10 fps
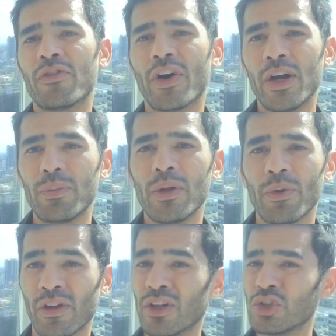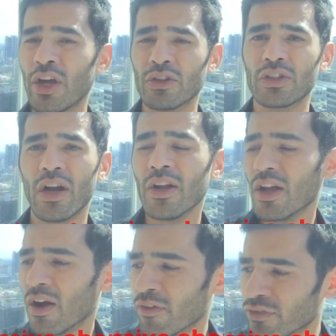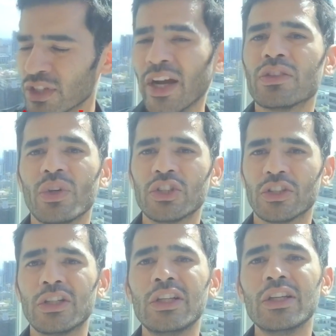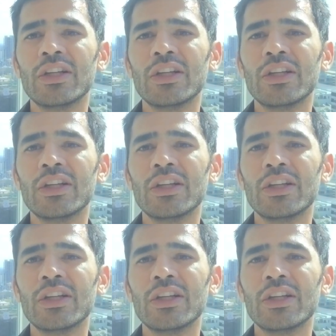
great people, Hitchhiker's Guide, science fiction.